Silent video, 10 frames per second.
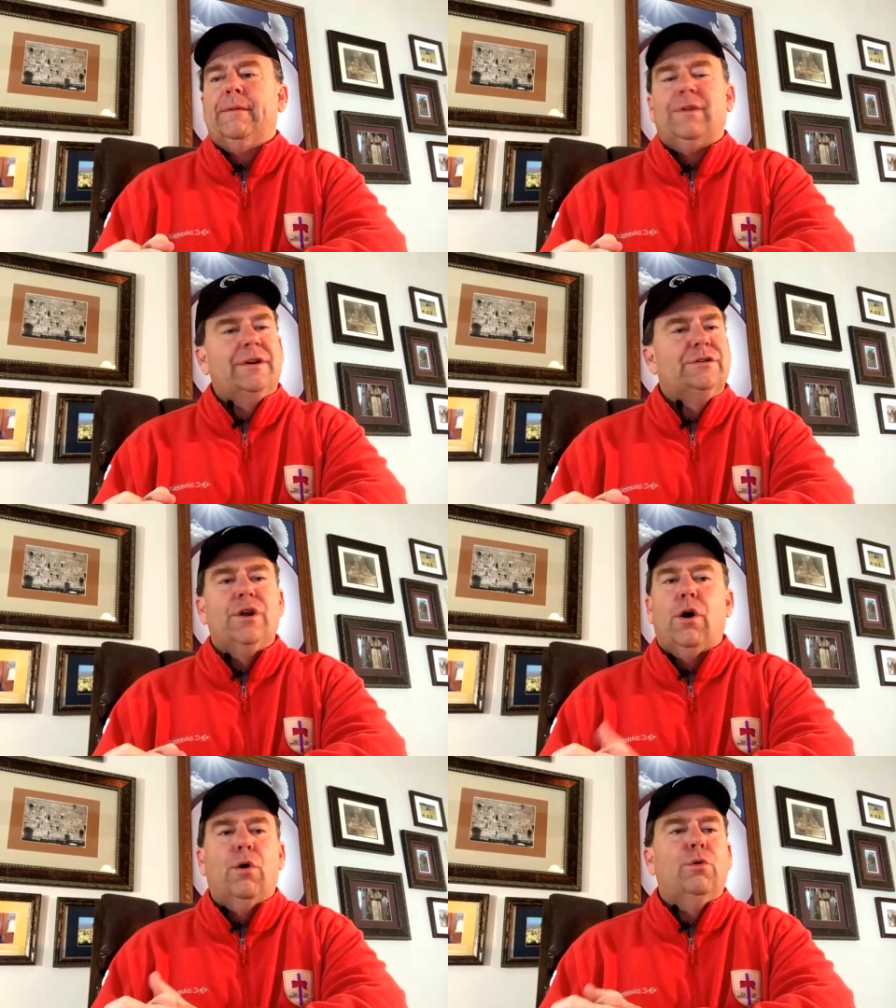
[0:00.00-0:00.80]
There's
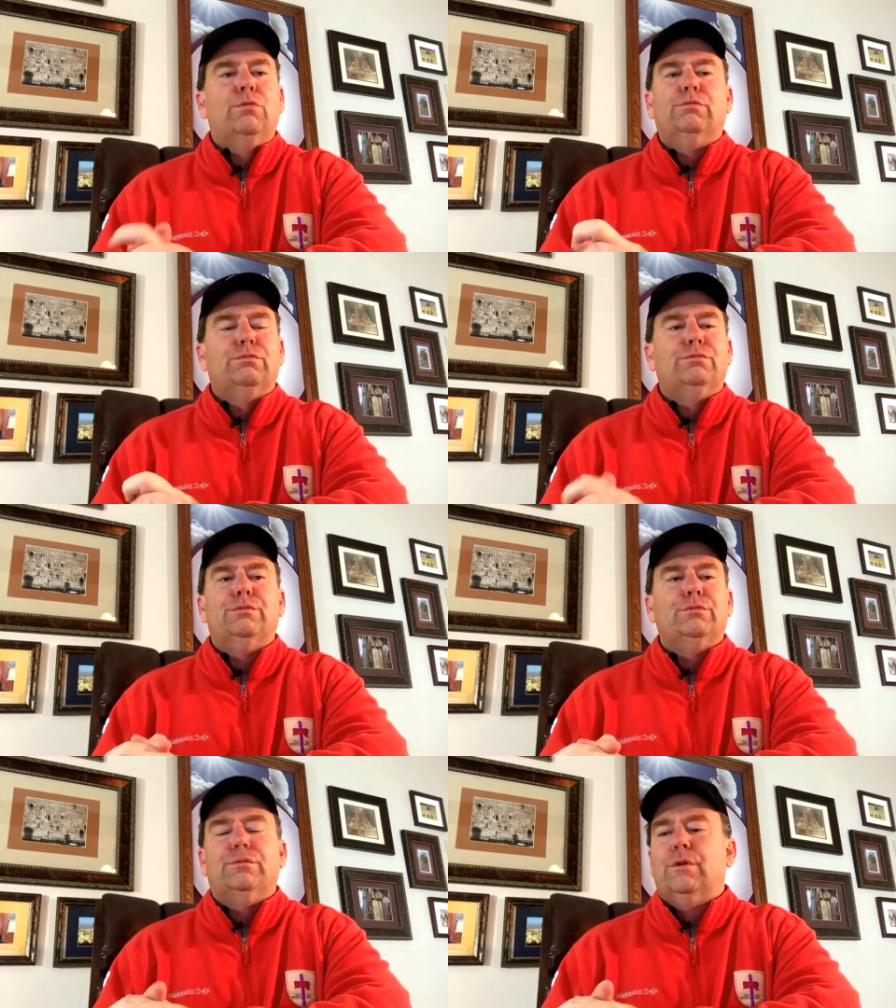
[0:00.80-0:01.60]
no,
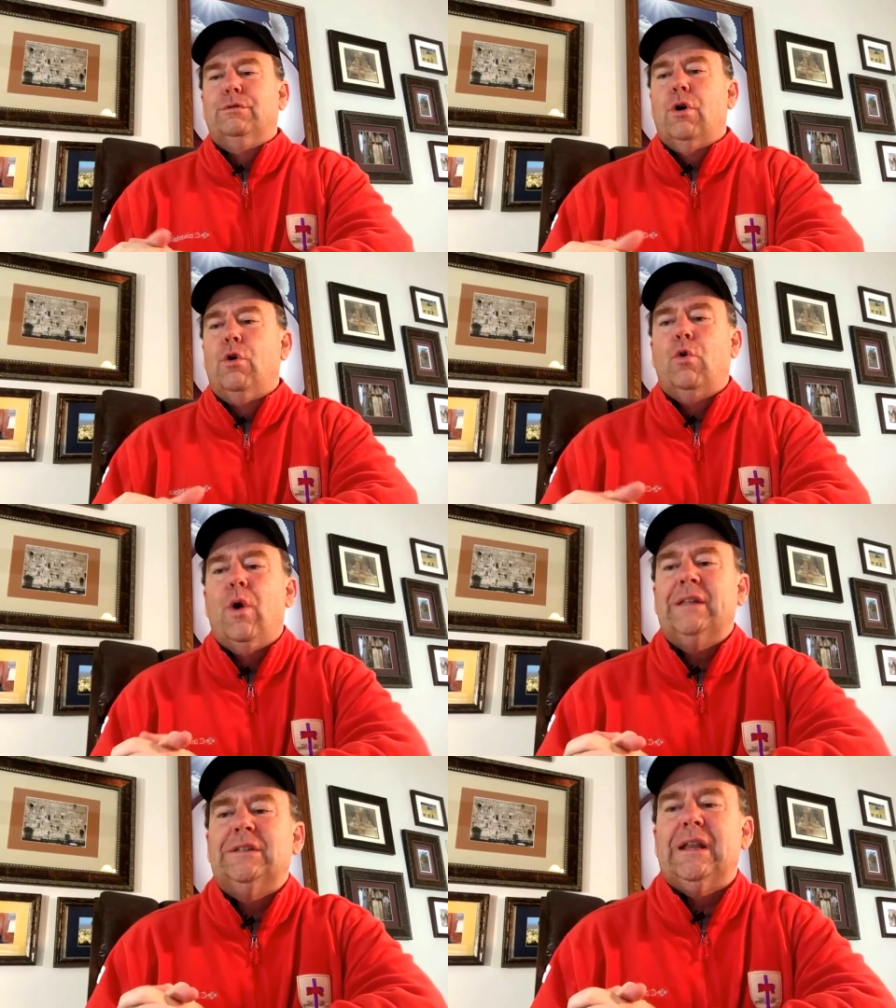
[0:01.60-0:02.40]
no
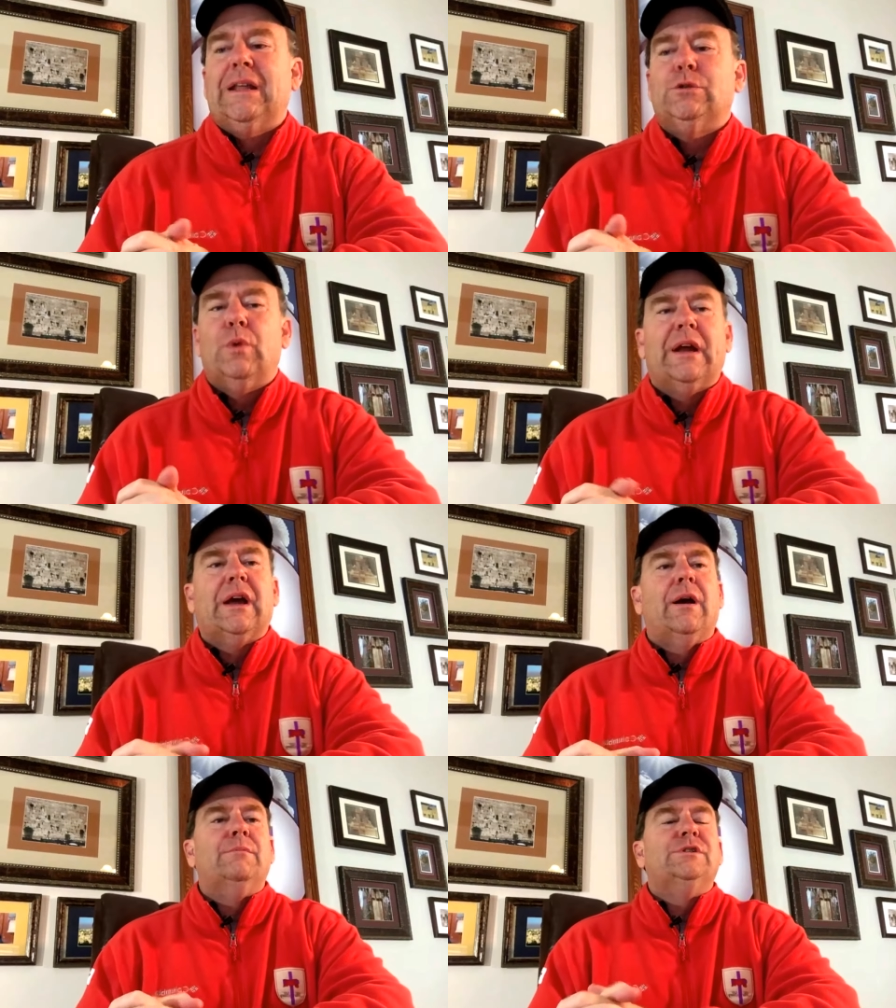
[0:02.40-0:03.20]
coincidence when it
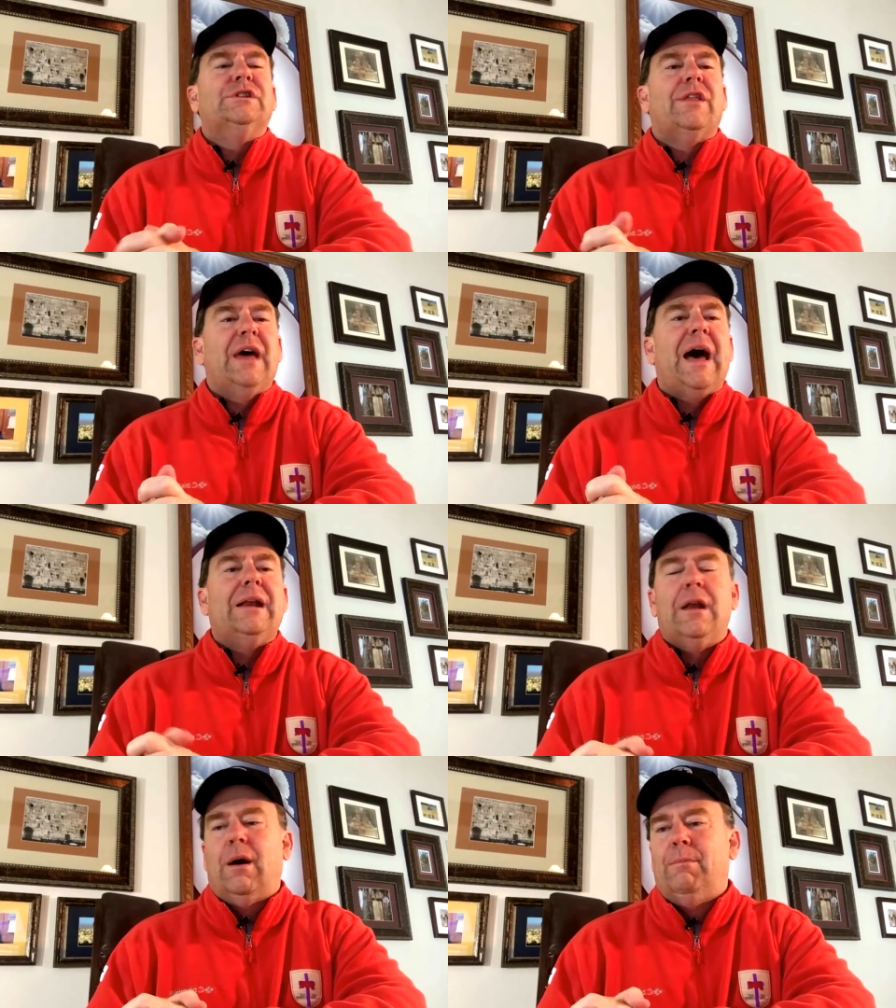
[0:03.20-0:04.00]
comes to
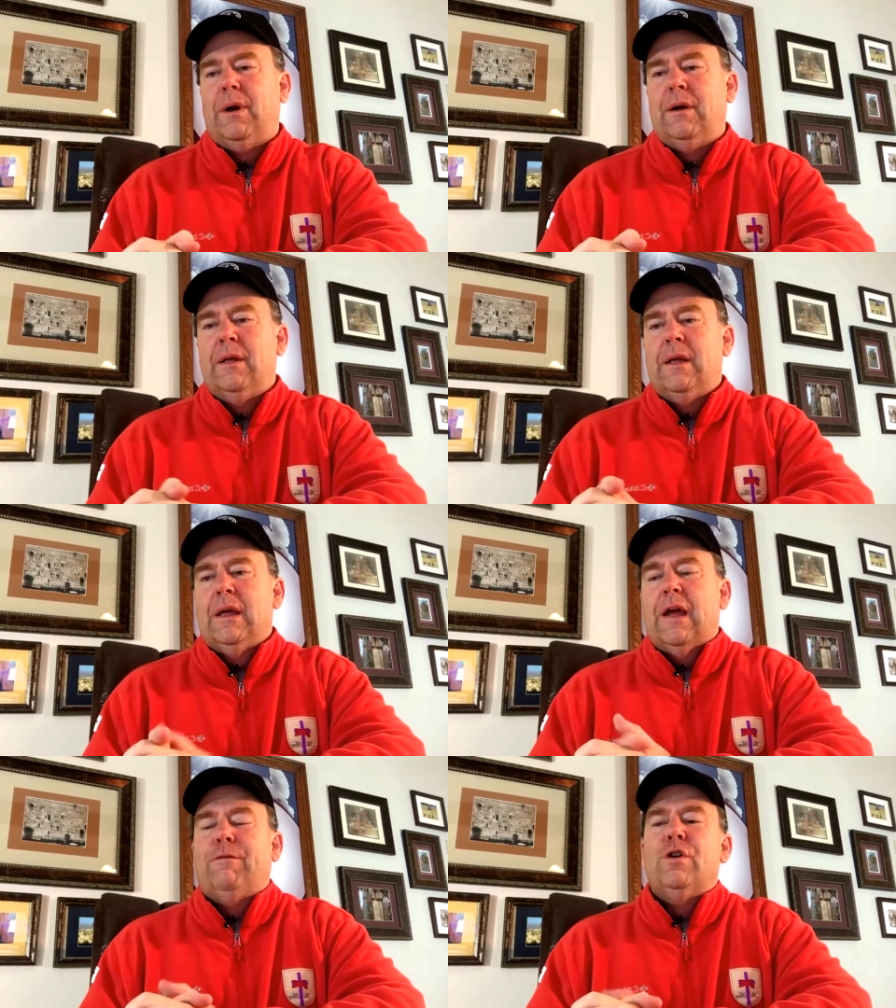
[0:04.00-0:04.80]
that number.
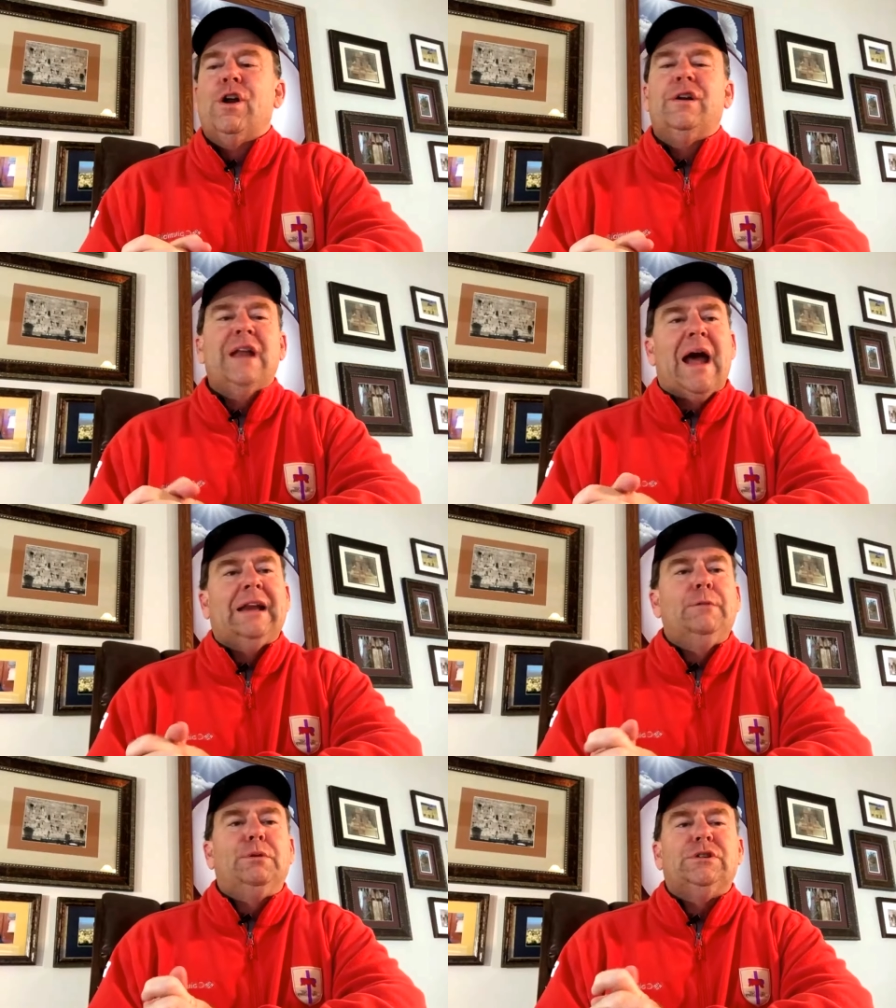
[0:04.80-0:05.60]
If you're
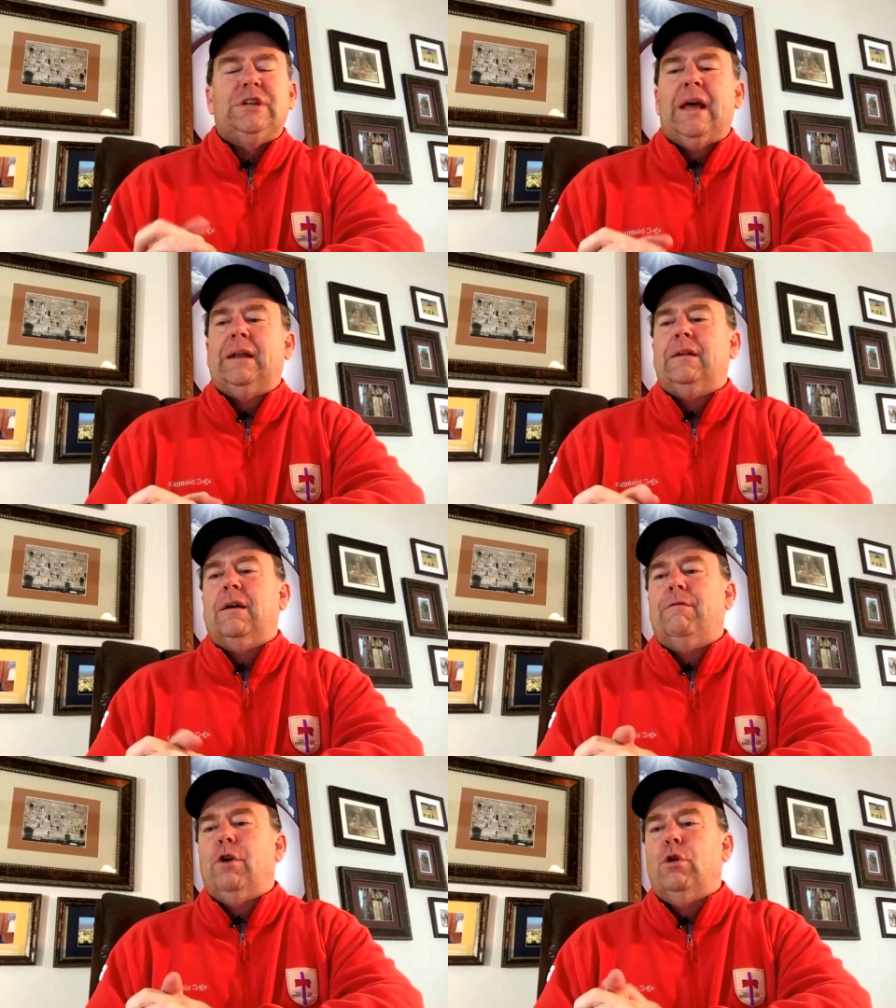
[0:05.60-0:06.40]
90%
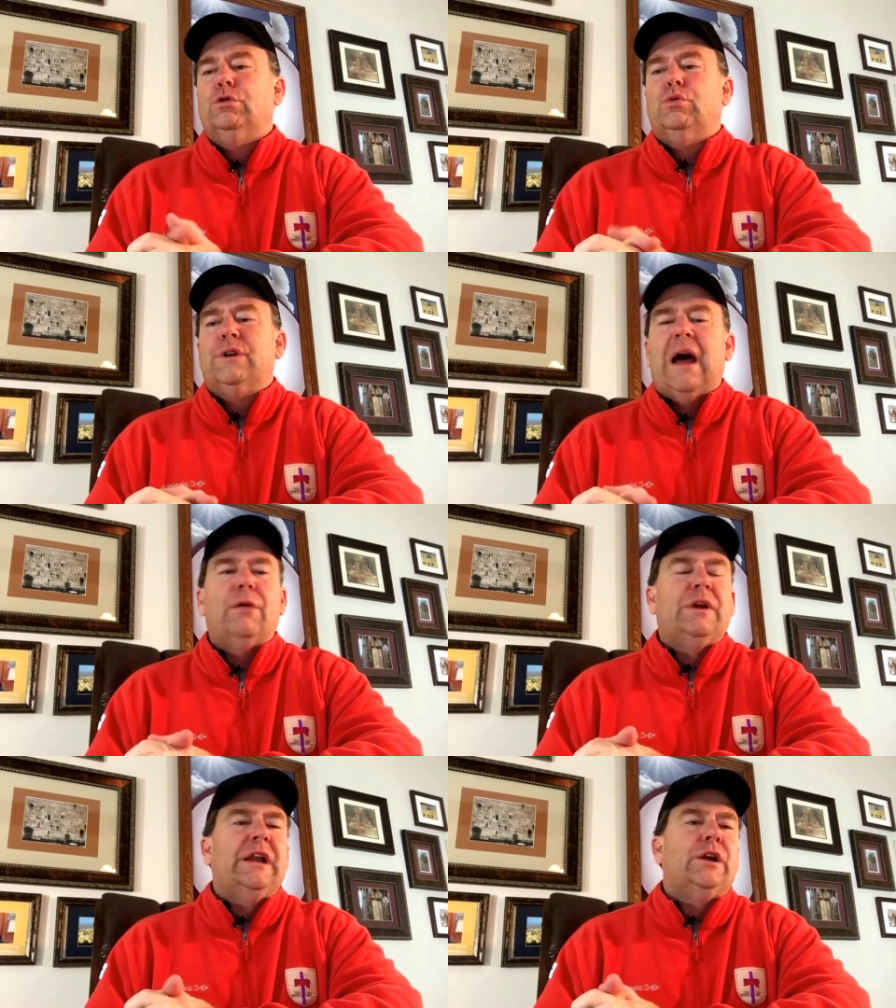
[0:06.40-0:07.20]
of those who are
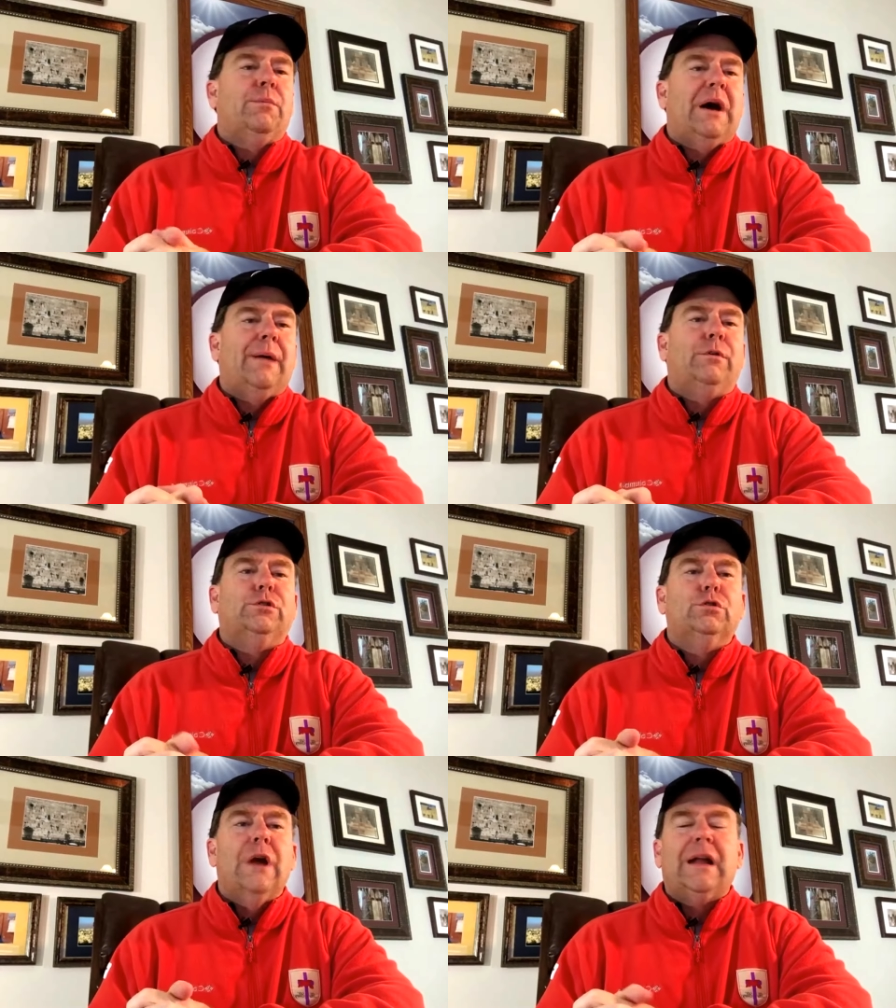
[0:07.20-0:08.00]
not reading your Bible and
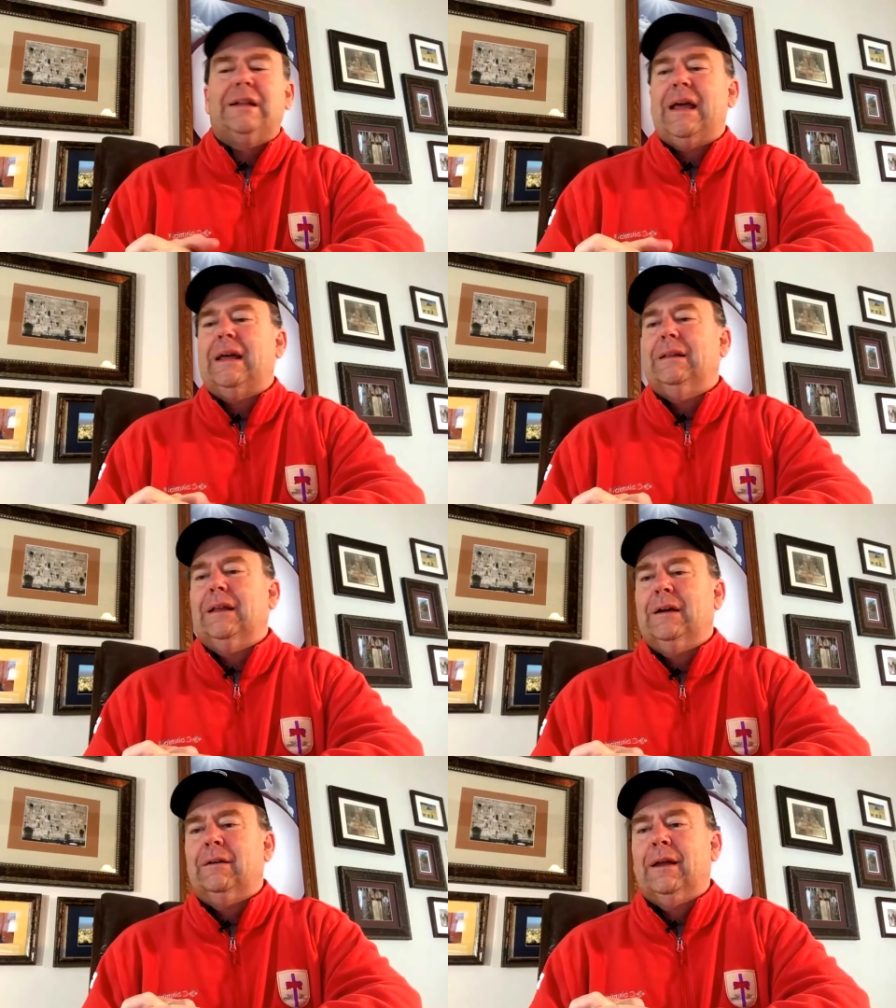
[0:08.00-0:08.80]
do not take it
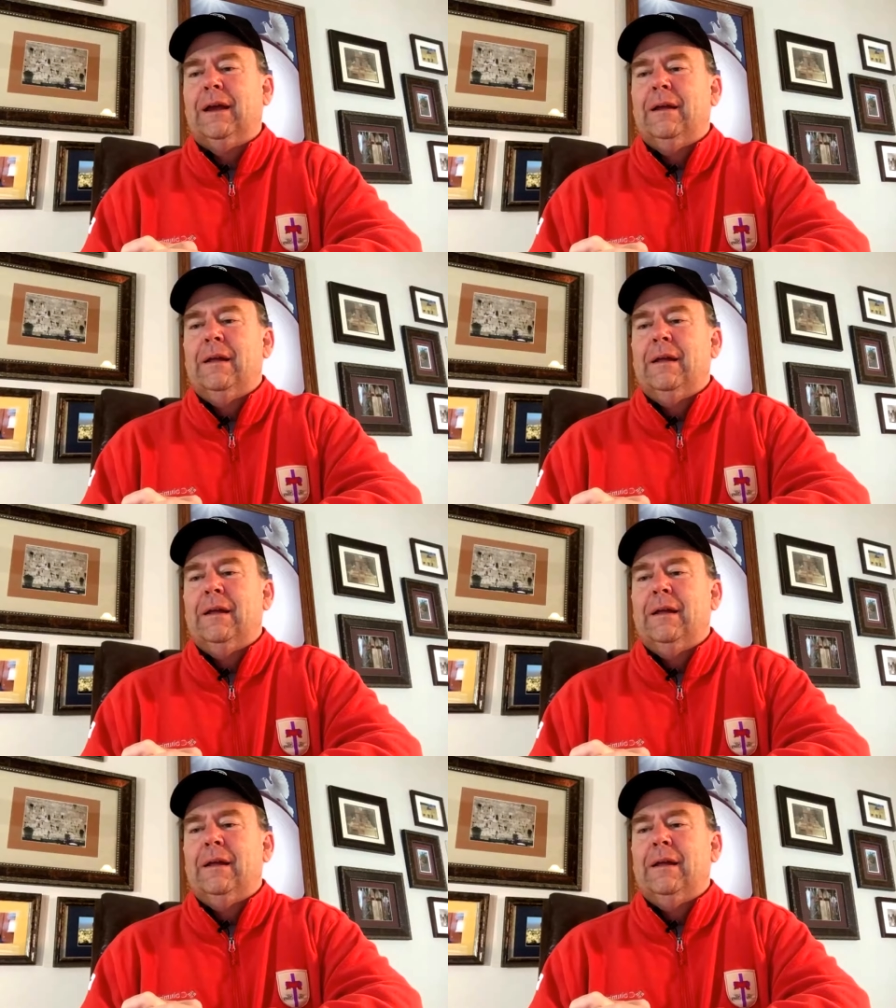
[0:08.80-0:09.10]
literally,